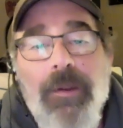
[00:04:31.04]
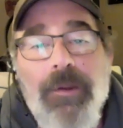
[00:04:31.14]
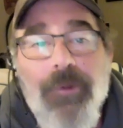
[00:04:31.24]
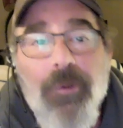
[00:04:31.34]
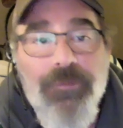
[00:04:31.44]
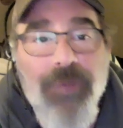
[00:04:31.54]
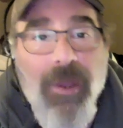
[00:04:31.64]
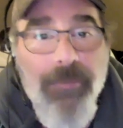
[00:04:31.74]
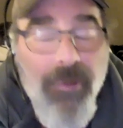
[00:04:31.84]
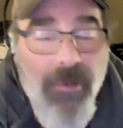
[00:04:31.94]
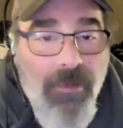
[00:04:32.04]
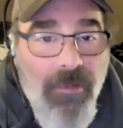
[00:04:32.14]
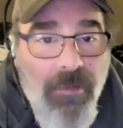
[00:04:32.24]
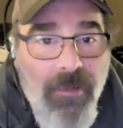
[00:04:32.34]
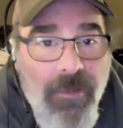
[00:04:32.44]
No time at
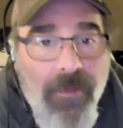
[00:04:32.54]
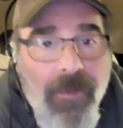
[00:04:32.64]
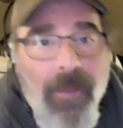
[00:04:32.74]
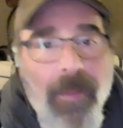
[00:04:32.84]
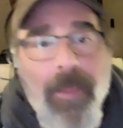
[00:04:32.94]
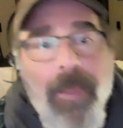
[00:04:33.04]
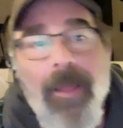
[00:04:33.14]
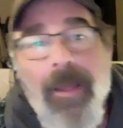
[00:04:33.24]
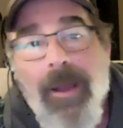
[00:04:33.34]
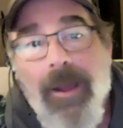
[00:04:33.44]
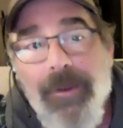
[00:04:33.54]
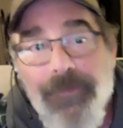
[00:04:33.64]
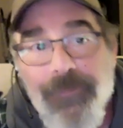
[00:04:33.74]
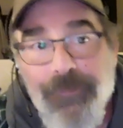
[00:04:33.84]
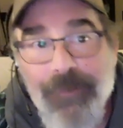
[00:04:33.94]
all. I hear
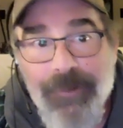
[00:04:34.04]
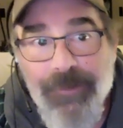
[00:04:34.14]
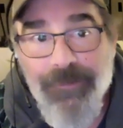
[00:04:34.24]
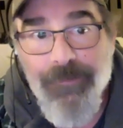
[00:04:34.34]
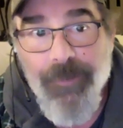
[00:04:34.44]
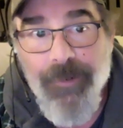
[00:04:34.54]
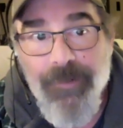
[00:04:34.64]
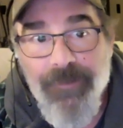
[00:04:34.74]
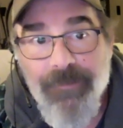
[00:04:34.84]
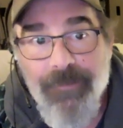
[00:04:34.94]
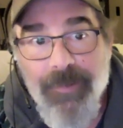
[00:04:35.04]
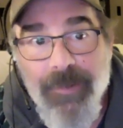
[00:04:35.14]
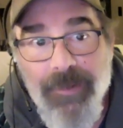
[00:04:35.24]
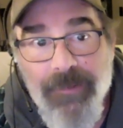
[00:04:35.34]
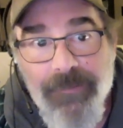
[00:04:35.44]
the crickets raise in my
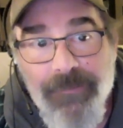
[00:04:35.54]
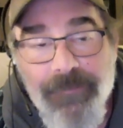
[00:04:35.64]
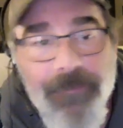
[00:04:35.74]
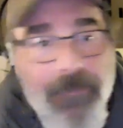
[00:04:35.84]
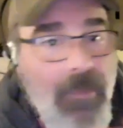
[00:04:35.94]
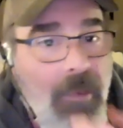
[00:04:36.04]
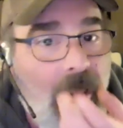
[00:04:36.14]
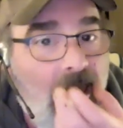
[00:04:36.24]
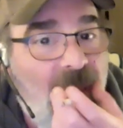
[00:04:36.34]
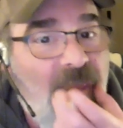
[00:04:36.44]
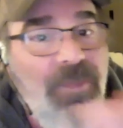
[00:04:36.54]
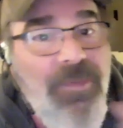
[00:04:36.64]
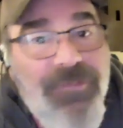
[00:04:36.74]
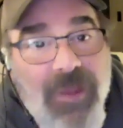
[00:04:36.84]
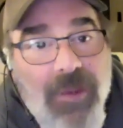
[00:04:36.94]
head.
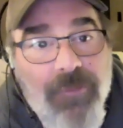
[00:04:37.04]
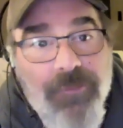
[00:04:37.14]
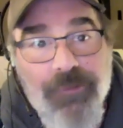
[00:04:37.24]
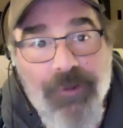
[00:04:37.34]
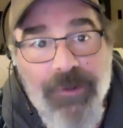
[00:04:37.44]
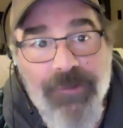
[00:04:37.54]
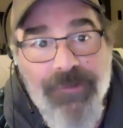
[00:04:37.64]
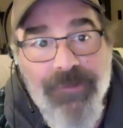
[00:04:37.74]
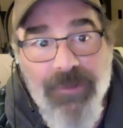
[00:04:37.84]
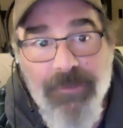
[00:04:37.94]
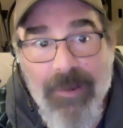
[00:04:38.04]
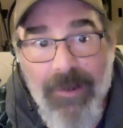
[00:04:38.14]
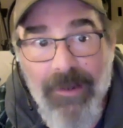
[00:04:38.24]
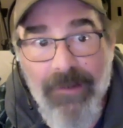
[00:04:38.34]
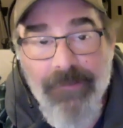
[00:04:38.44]
The sound of crickets in my
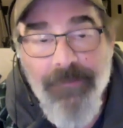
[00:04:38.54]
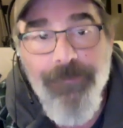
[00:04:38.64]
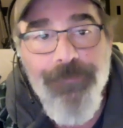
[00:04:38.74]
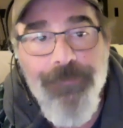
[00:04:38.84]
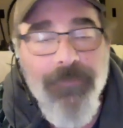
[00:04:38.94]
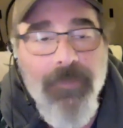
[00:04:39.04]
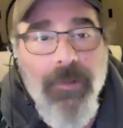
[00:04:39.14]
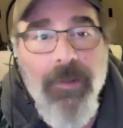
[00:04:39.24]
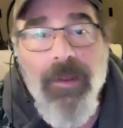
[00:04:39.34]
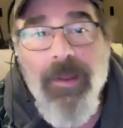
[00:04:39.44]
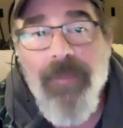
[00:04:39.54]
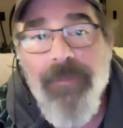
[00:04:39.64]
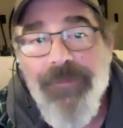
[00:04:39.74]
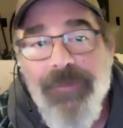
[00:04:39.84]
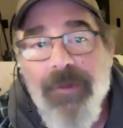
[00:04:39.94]
head.
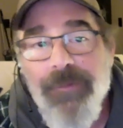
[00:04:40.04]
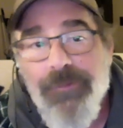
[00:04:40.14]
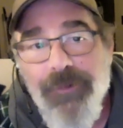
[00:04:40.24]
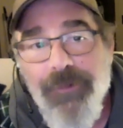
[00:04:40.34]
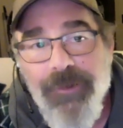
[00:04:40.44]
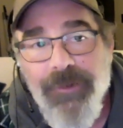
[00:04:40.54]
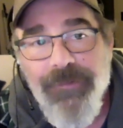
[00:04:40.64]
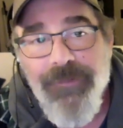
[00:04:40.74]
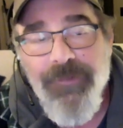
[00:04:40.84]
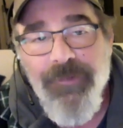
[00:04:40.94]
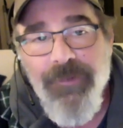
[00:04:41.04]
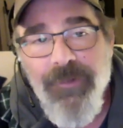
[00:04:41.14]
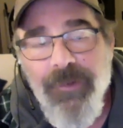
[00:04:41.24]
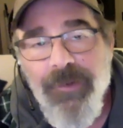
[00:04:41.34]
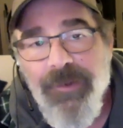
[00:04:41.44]
The sound of crickets
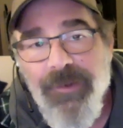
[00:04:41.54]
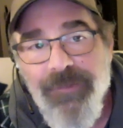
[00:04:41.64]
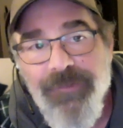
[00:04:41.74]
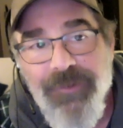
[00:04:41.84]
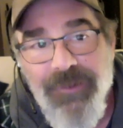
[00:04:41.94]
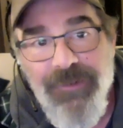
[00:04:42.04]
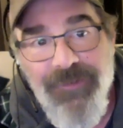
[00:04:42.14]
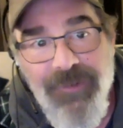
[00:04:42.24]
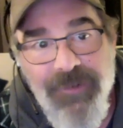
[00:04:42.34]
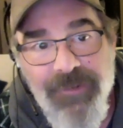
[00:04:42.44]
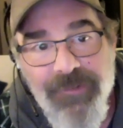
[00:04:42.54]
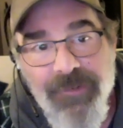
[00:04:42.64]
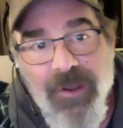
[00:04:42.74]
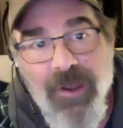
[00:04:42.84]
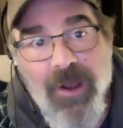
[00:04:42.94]
is the ETs
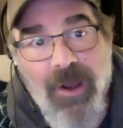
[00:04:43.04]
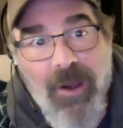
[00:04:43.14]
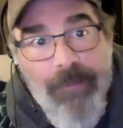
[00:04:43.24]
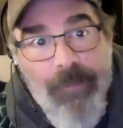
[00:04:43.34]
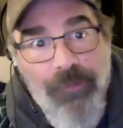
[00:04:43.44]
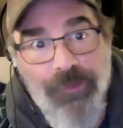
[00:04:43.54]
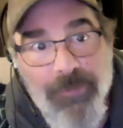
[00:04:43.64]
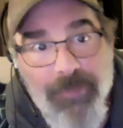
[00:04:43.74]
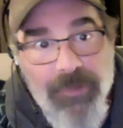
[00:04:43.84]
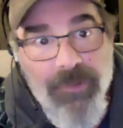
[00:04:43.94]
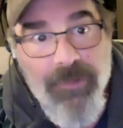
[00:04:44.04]
approaching me.